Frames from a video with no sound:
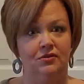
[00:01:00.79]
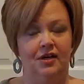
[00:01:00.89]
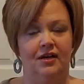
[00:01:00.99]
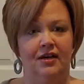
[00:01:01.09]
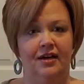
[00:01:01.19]

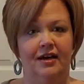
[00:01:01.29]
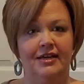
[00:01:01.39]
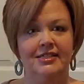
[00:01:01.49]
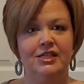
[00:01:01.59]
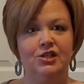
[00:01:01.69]

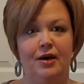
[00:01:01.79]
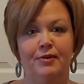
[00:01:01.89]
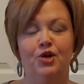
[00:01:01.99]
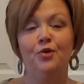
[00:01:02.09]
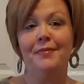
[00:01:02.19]
I'm a
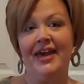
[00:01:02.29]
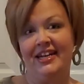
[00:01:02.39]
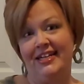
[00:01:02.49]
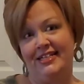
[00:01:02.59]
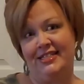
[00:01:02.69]

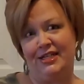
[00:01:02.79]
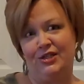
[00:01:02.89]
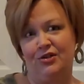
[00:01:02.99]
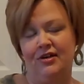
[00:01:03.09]
humanities teacher.